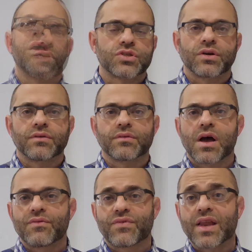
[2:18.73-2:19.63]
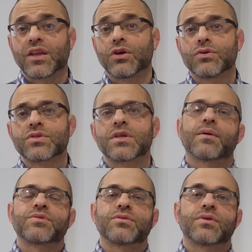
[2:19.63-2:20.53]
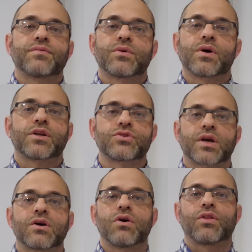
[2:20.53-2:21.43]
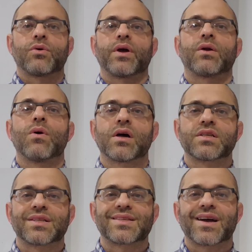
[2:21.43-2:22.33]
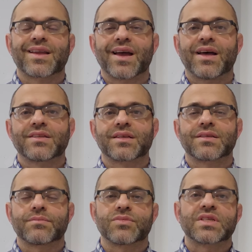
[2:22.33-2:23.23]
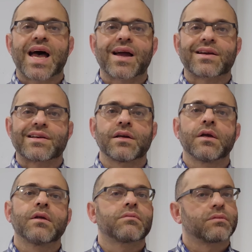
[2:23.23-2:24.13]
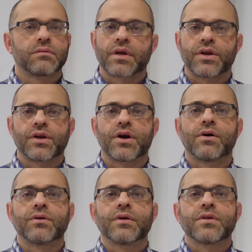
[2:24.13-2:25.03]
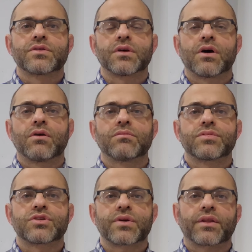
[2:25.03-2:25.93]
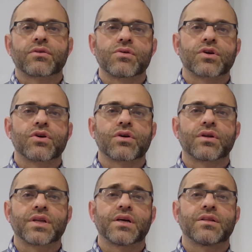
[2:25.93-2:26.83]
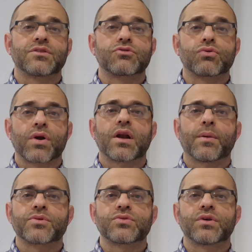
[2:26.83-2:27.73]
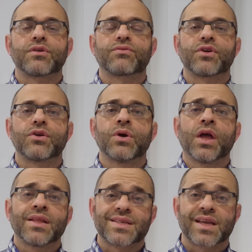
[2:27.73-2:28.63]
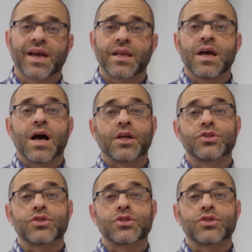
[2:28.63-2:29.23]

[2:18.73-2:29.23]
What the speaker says: certain venues. Perhaps you even want to trek all the way to watch the Ticats, get some soccer. There you go. So Strathcona Kirkendale is a great opportunity for you to get a